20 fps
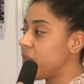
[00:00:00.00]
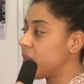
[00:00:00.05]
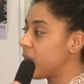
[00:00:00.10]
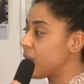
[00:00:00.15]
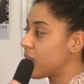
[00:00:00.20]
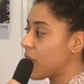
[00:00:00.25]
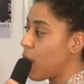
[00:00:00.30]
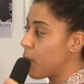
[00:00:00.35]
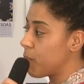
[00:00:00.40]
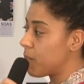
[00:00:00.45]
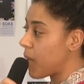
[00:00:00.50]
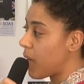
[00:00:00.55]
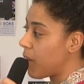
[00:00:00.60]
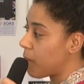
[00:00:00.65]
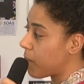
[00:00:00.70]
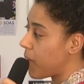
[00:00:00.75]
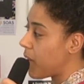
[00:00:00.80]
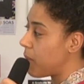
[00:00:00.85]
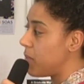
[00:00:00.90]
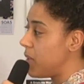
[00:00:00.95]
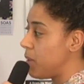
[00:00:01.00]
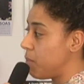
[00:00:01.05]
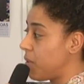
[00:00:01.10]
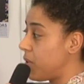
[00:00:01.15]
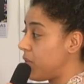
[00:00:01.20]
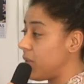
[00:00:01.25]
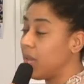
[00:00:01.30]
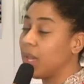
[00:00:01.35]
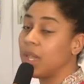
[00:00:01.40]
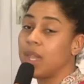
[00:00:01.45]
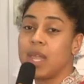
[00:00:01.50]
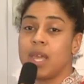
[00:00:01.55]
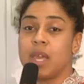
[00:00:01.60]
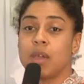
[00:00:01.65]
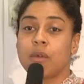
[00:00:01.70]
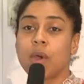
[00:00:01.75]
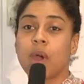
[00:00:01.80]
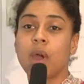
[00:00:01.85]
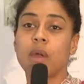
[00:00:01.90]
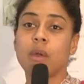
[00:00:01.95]
has come up by me putting
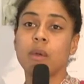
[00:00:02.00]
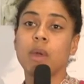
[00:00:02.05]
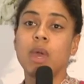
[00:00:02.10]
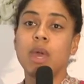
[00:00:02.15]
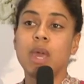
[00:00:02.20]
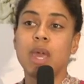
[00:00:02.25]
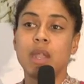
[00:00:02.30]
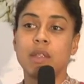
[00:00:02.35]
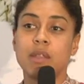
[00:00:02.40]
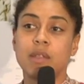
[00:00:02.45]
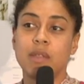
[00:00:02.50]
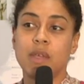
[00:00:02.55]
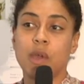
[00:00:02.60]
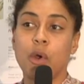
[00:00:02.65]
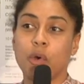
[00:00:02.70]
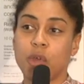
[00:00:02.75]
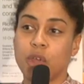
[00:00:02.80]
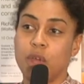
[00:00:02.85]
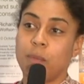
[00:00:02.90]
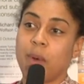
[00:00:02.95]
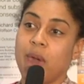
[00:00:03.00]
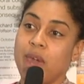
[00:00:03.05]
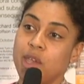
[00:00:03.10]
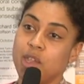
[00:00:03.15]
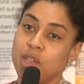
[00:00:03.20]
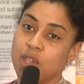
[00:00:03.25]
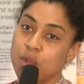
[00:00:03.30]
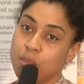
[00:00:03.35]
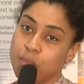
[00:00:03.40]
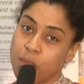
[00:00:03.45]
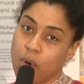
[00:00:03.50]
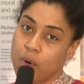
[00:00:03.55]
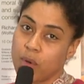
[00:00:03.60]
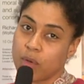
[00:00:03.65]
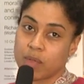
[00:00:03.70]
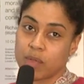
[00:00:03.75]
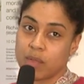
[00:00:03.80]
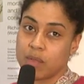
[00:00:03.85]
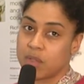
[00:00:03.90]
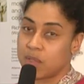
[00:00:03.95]
Negro into the occupation box
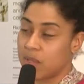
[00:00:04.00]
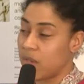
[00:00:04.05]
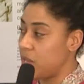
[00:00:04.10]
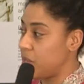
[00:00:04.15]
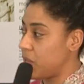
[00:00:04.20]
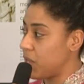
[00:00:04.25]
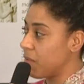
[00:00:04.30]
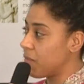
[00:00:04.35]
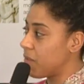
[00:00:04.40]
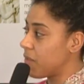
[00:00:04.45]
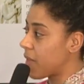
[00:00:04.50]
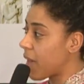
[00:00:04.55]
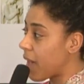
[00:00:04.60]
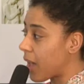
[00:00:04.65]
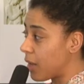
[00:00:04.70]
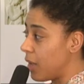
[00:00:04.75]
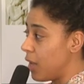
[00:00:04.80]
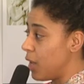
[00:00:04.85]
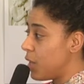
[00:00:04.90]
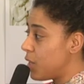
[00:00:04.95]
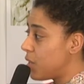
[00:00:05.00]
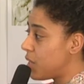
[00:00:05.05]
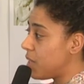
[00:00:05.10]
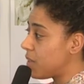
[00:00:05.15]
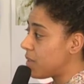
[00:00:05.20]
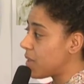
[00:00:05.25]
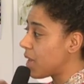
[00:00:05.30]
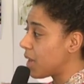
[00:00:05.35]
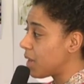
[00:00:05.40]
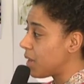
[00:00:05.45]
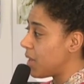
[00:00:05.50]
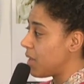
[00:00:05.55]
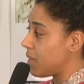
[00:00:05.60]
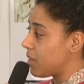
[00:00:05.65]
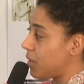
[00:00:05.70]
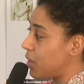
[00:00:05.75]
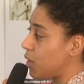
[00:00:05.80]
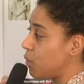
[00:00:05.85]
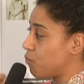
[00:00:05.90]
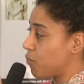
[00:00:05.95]
and searching for that, she's
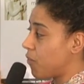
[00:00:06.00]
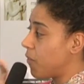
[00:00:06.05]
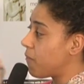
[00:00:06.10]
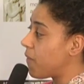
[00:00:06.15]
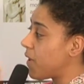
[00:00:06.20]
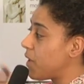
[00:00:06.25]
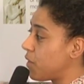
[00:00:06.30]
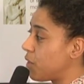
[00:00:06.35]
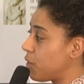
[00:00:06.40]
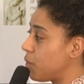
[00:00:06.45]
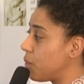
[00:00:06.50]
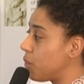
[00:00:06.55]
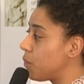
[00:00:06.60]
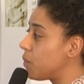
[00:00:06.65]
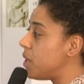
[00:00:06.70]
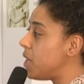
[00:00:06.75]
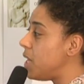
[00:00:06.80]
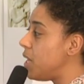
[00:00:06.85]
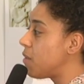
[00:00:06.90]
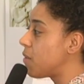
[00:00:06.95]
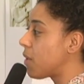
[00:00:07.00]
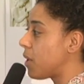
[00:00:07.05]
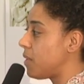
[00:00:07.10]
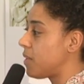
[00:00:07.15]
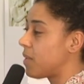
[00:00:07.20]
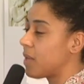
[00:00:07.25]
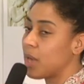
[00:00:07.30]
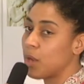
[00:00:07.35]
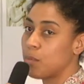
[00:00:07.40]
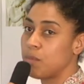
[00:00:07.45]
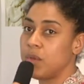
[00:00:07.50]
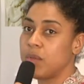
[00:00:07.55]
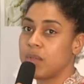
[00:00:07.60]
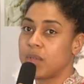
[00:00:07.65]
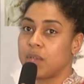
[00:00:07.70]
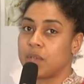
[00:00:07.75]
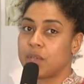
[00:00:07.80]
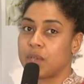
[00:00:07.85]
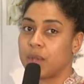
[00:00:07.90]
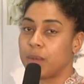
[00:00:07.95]
designated a professional Negro
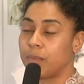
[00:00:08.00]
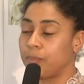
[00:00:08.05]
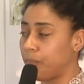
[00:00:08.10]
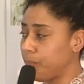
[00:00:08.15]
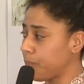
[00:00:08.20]
singer-musician.